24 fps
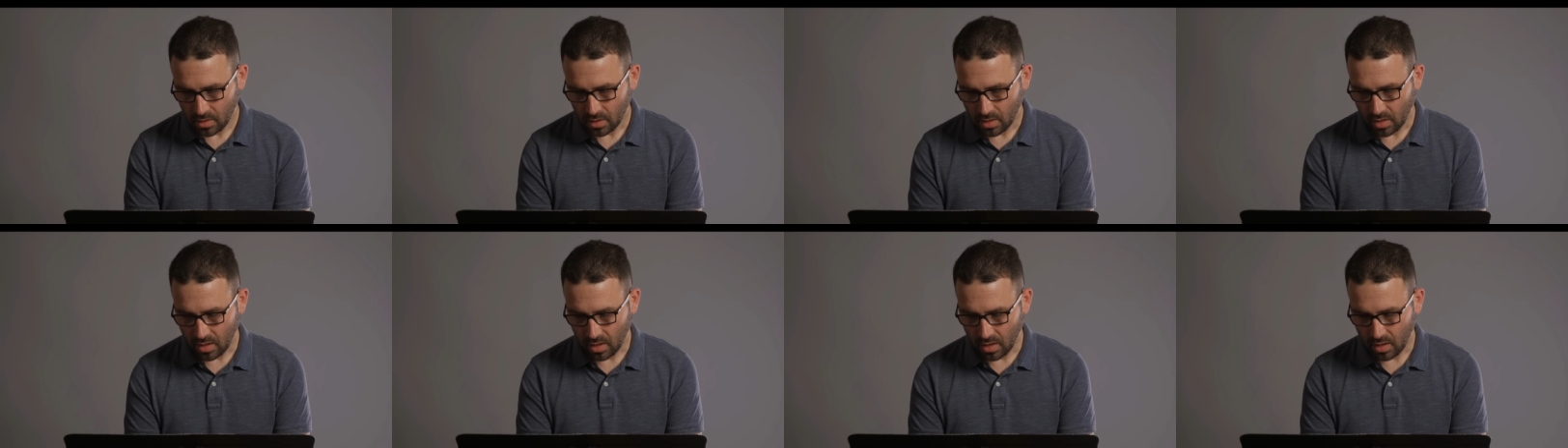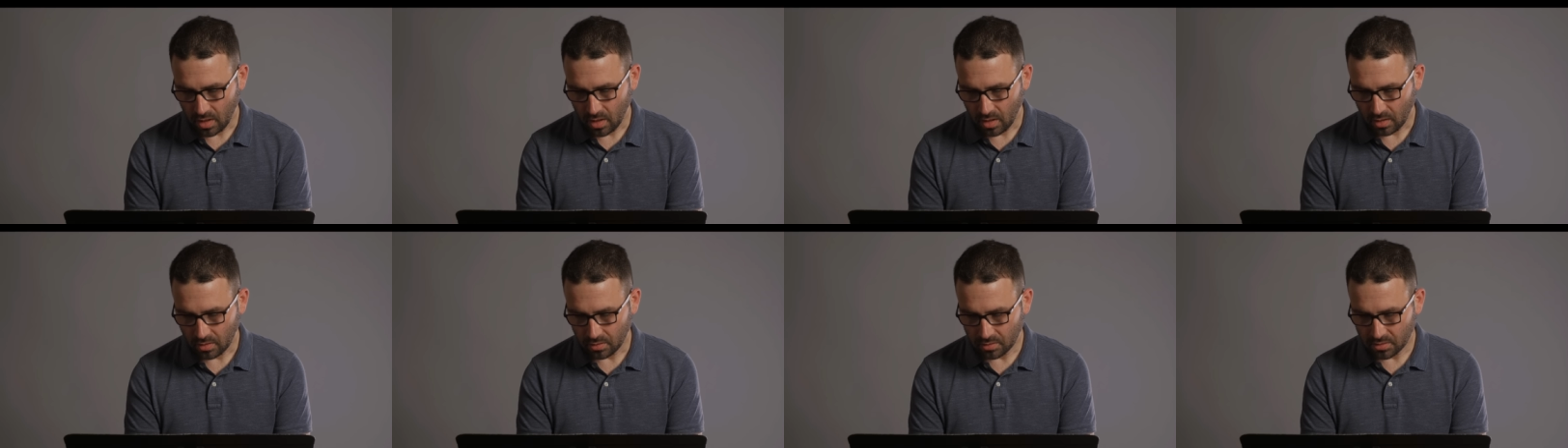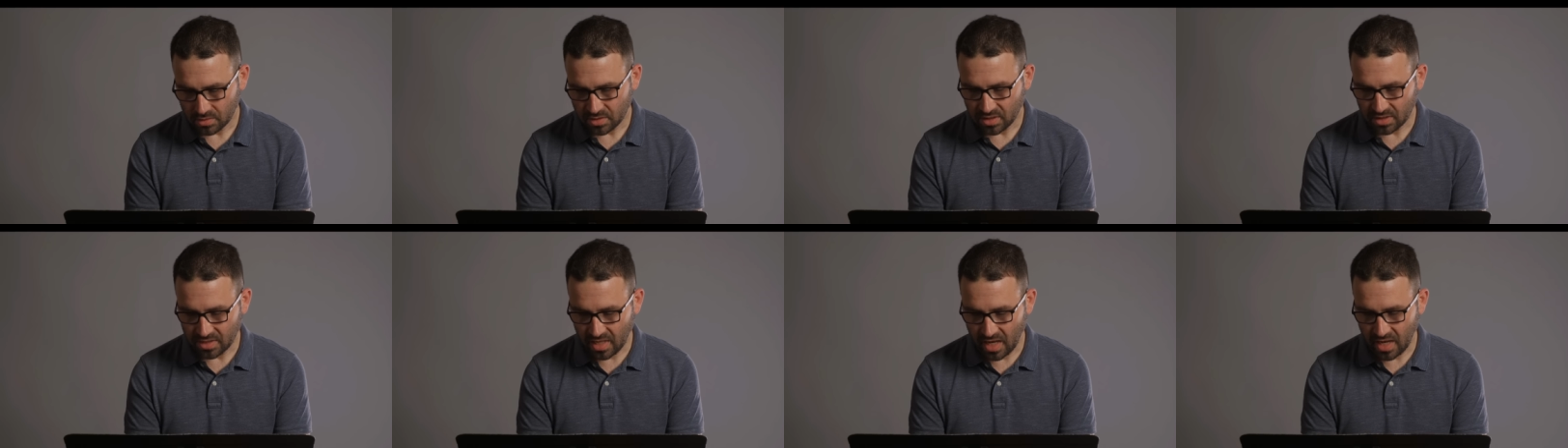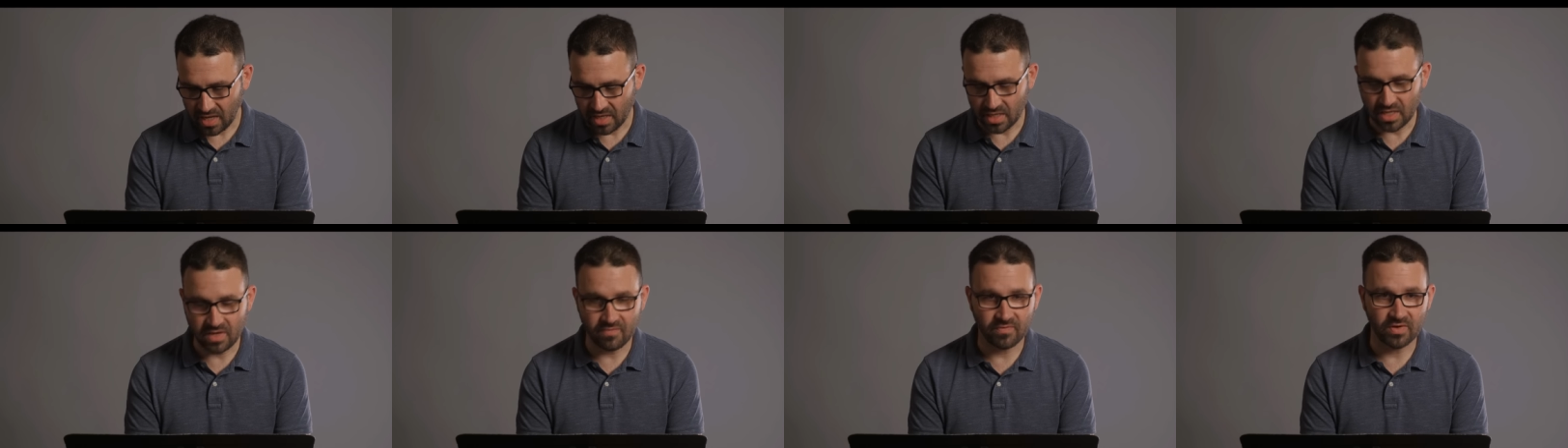Uh,
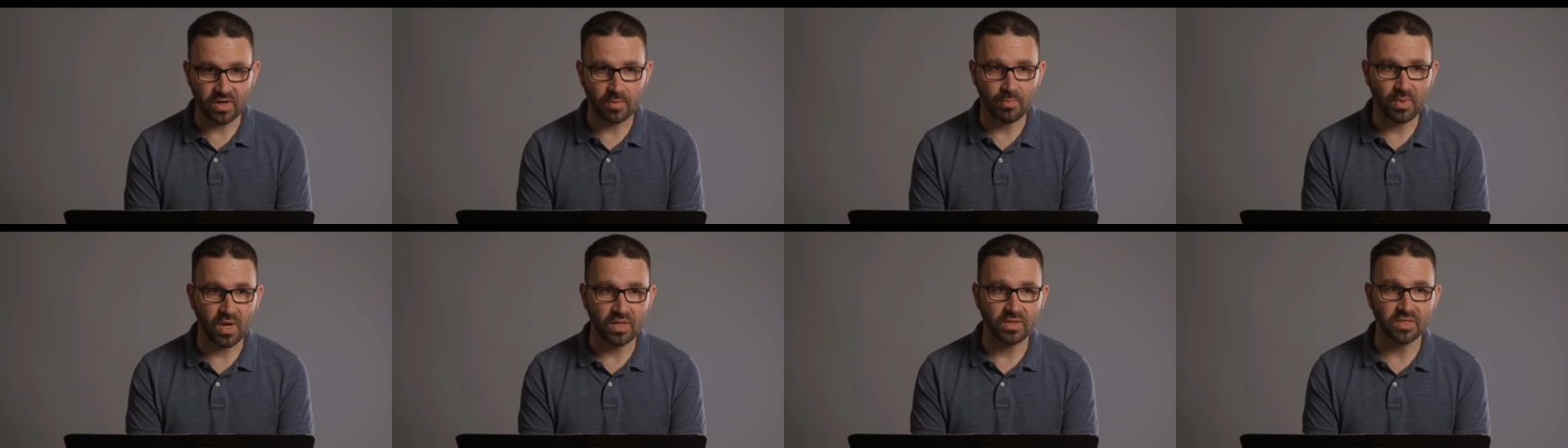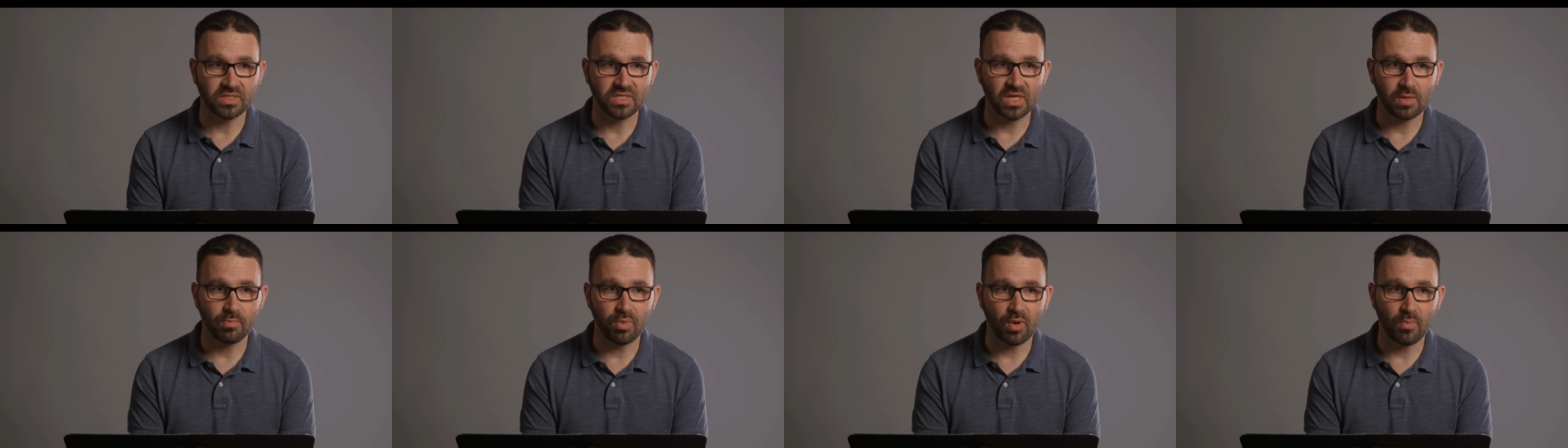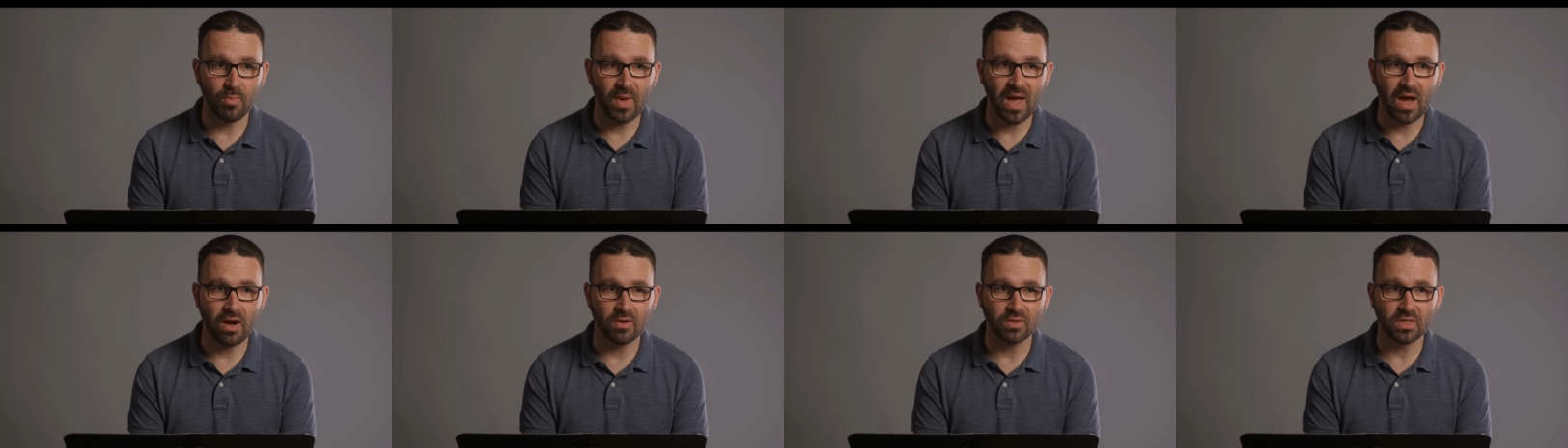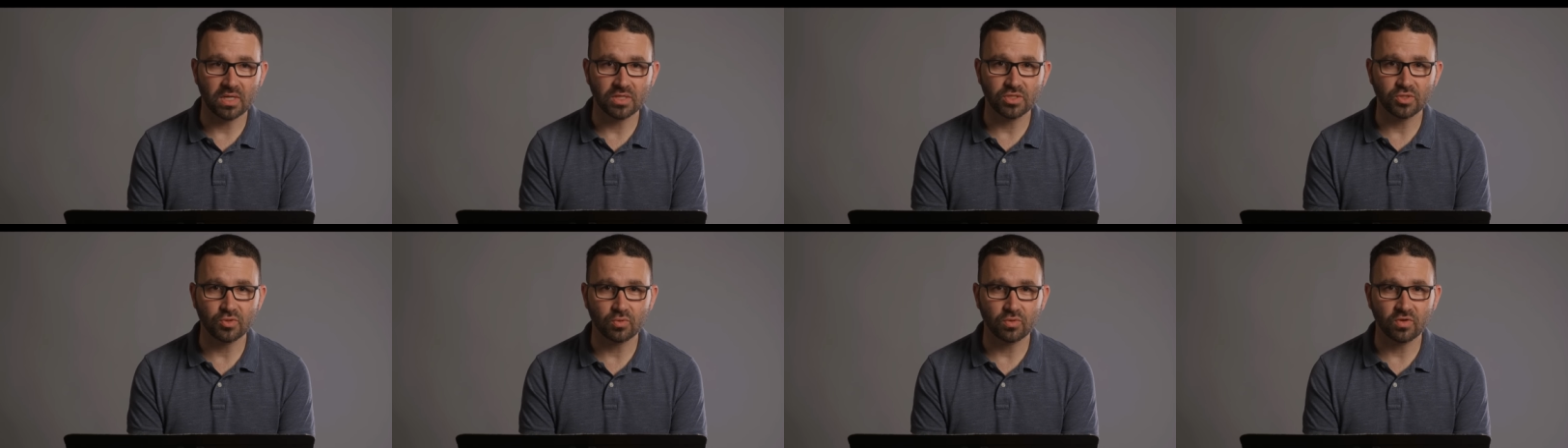today, even up on the Temple
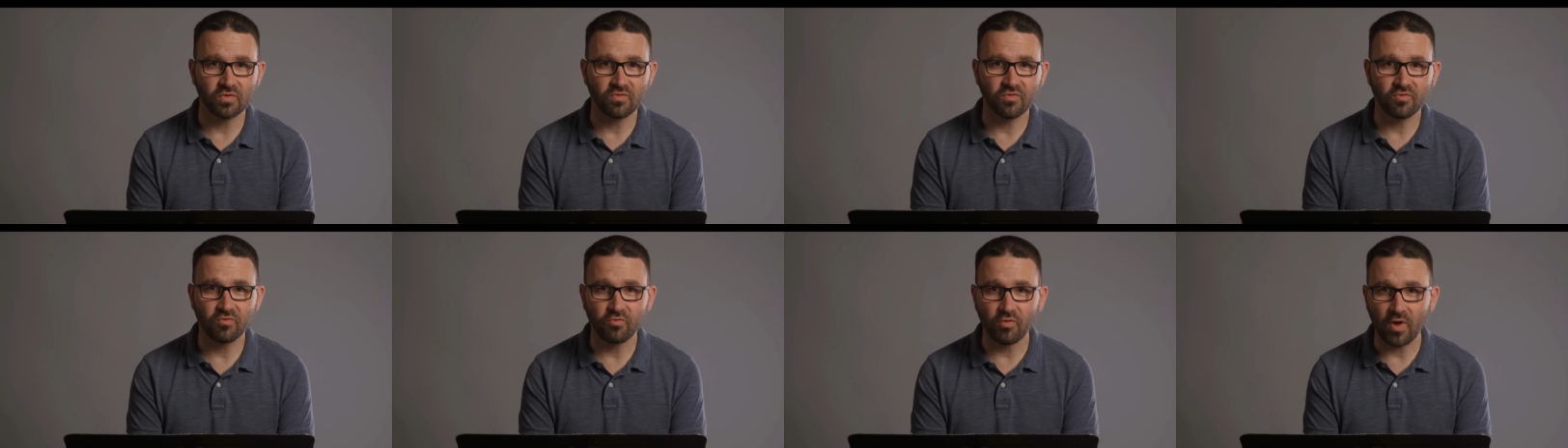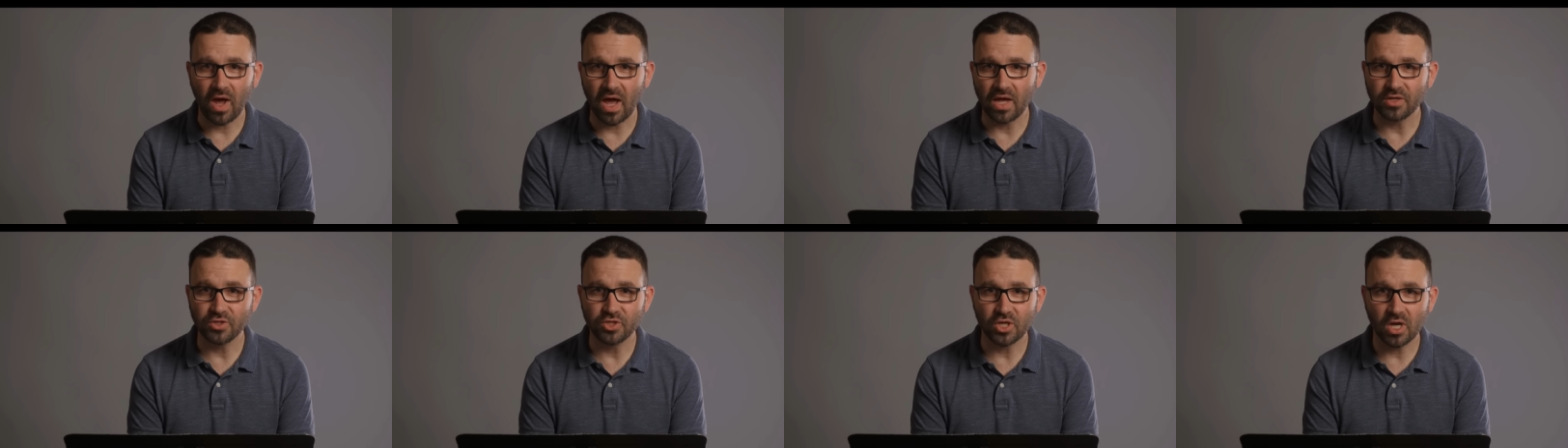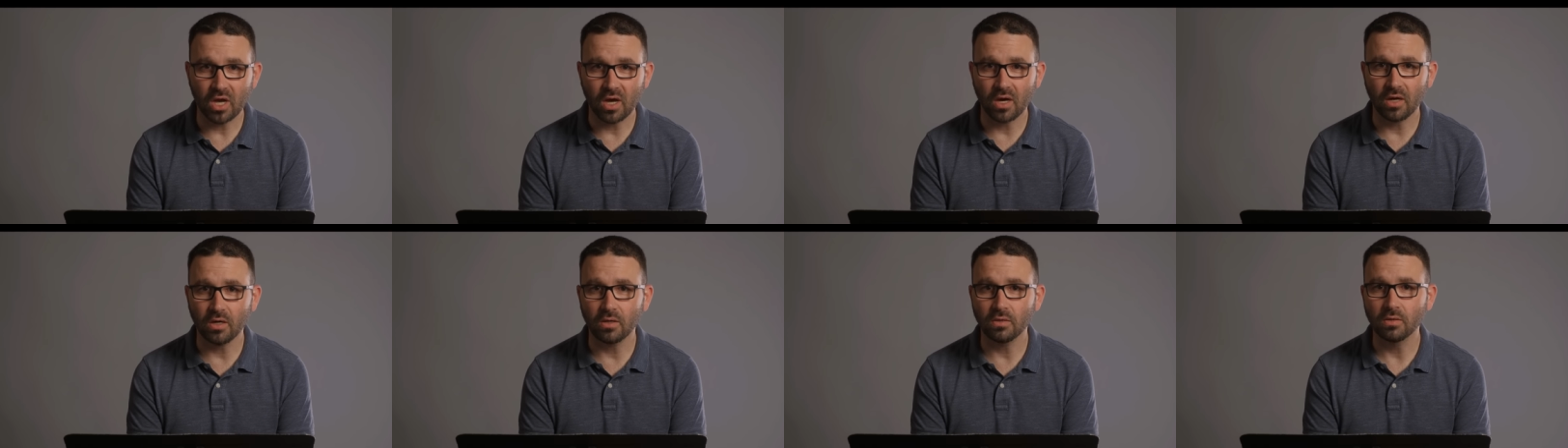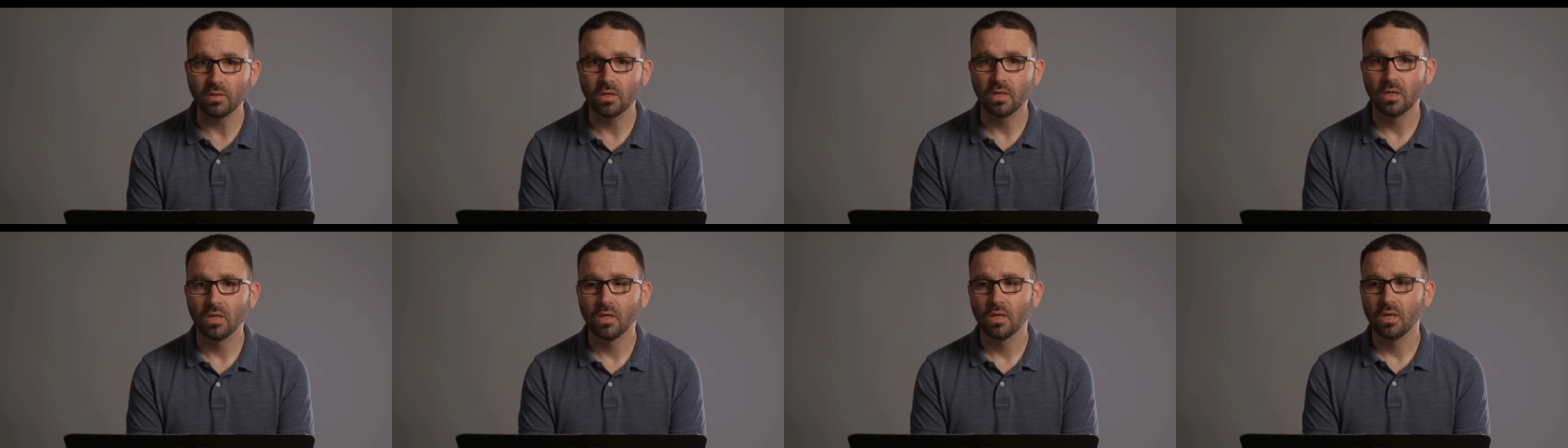Mount, a sort of fragile